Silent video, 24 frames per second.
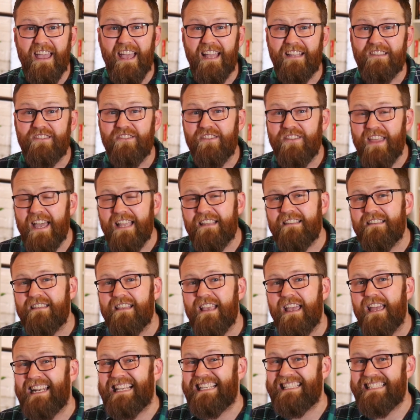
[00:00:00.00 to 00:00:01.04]
And so that's
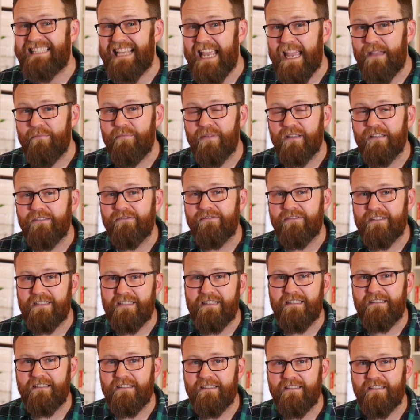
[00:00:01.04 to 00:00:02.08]
an example of
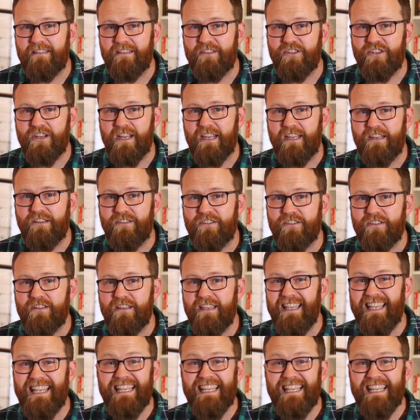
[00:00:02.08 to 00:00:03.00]
resistance to change.